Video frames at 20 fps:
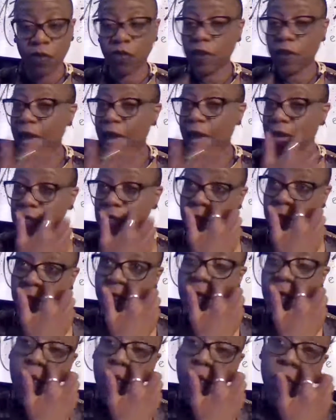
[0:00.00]
She asked me
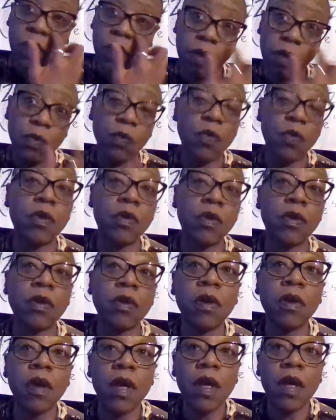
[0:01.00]
if I wanted
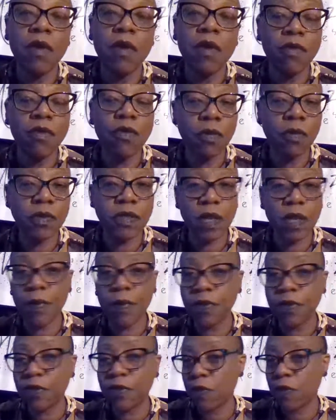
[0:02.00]
water room
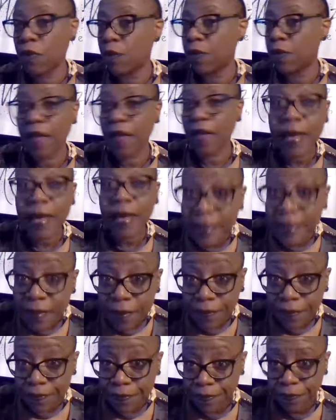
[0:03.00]
temperature or with
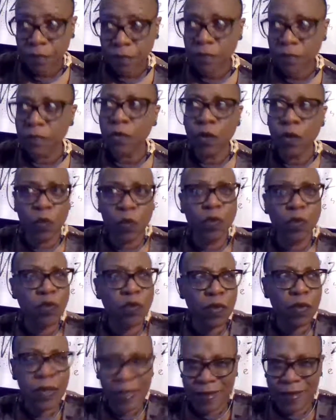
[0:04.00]
ice, which was
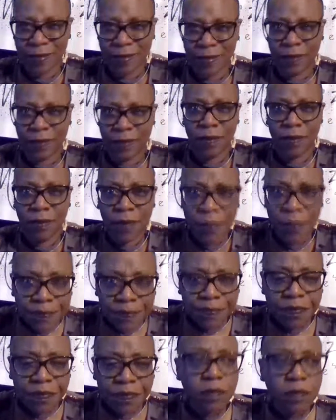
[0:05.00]
really considerate.
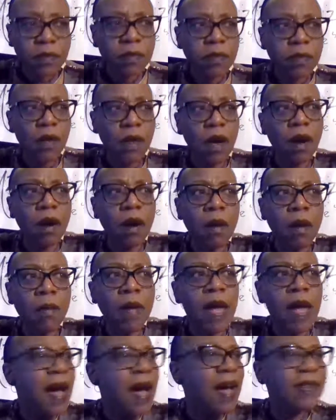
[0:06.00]
I
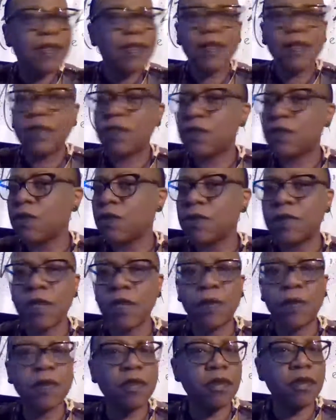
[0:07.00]
said, just room
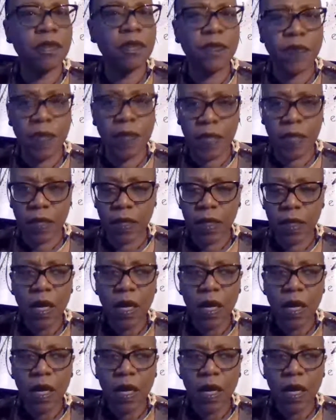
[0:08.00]
temperature is fine.